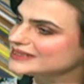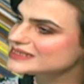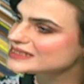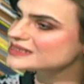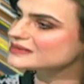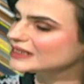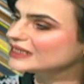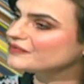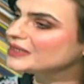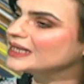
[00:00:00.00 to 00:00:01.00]
this is
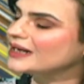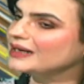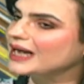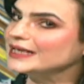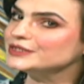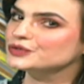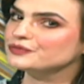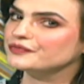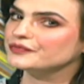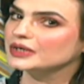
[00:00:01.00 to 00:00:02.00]
giving a kind of